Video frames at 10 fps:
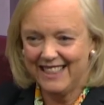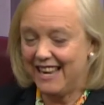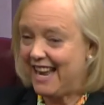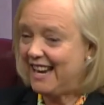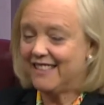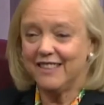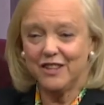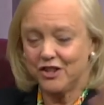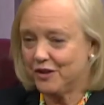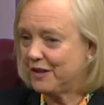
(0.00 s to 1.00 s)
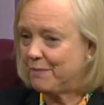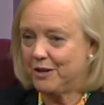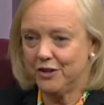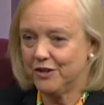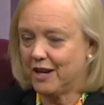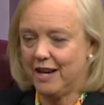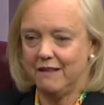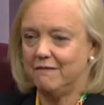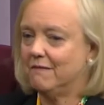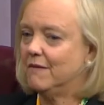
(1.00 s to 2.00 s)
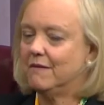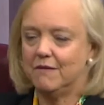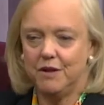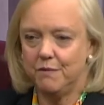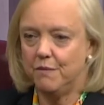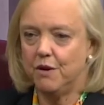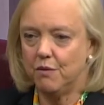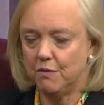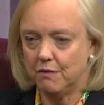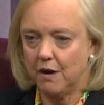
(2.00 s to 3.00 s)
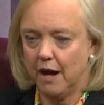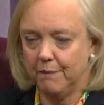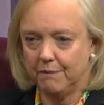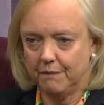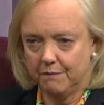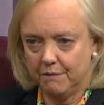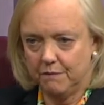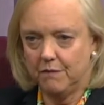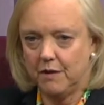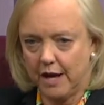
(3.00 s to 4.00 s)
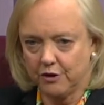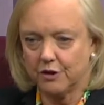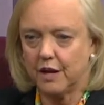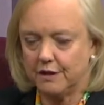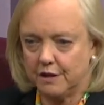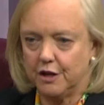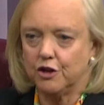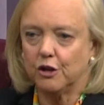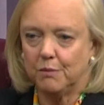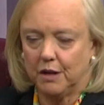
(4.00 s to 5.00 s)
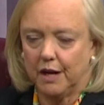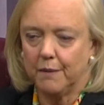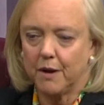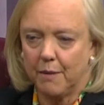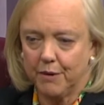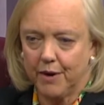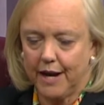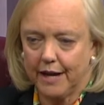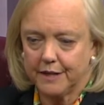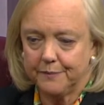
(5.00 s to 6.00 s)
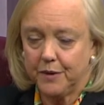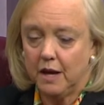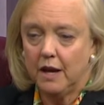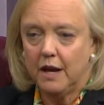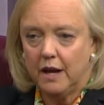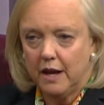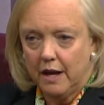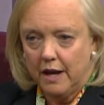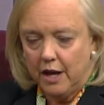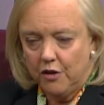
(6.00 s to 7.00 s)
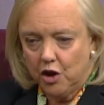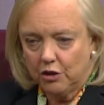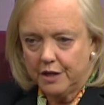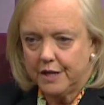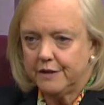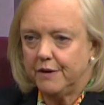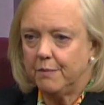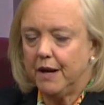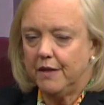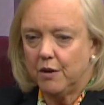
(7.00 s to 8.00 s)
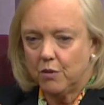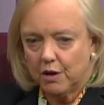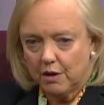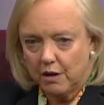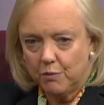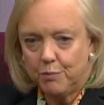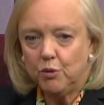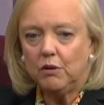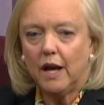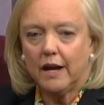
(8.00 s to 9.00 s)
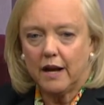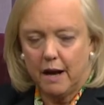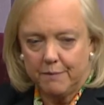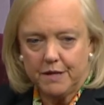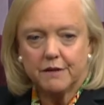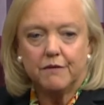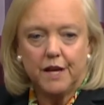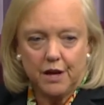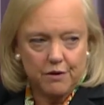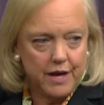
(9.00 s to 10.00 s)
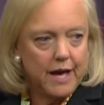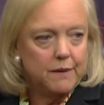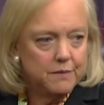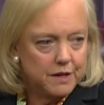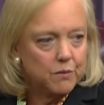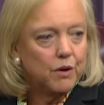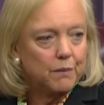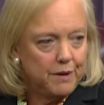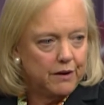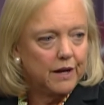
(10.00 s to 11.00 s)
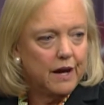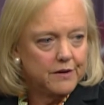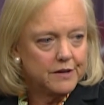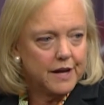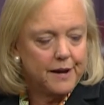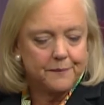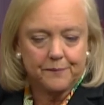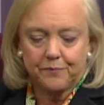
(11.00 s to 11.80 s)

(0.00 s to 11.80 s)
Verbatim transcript: That anything that shows up on your site, you, you um, exercise the Digital Millennium Copyright Act. In the early days of eBay, there were bootleg copies of video games that were appearing on the site.